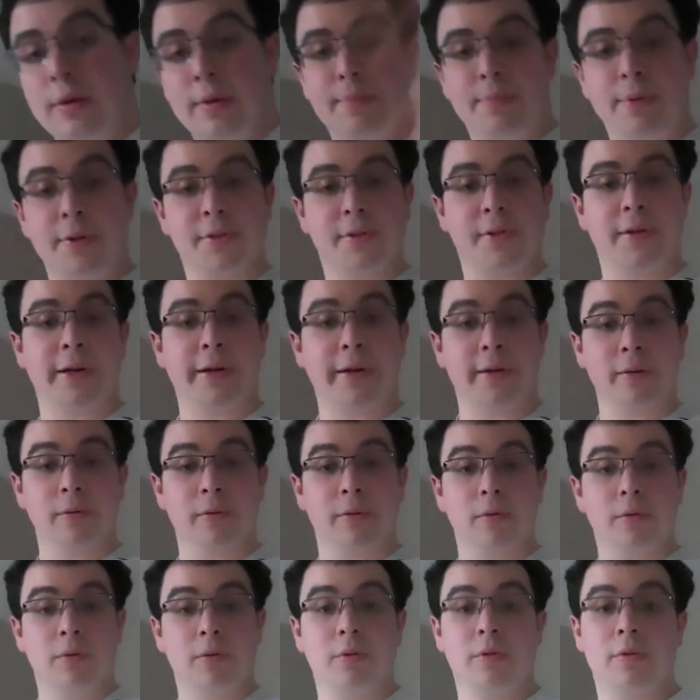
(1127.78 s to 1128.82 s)
peace
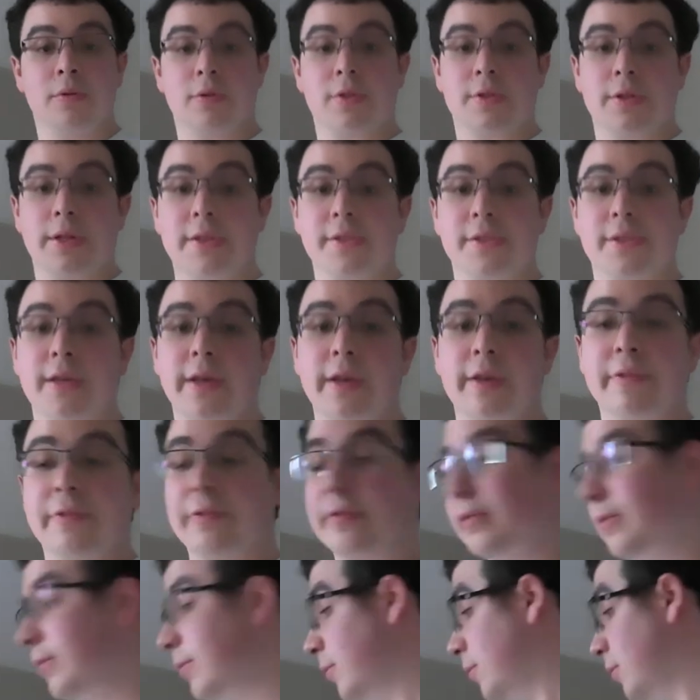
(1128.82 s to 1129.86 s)
out. Stay
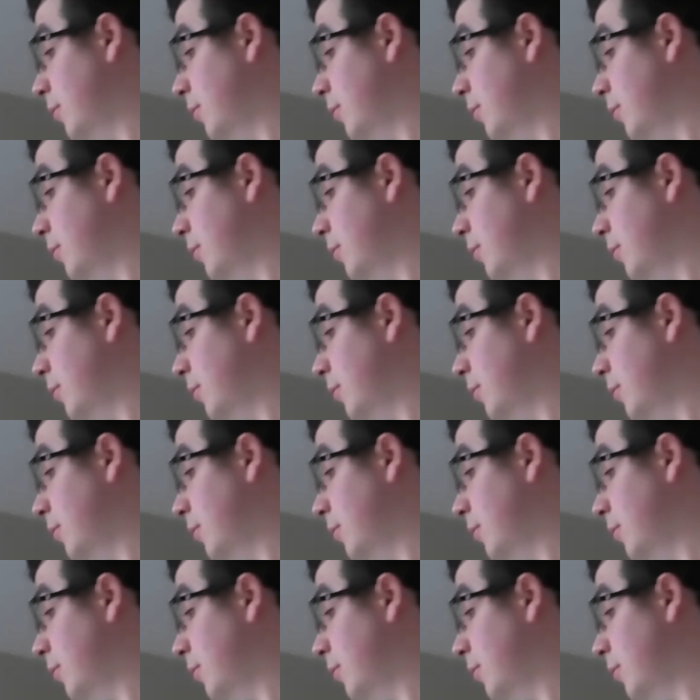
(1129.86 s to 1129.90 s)
safe.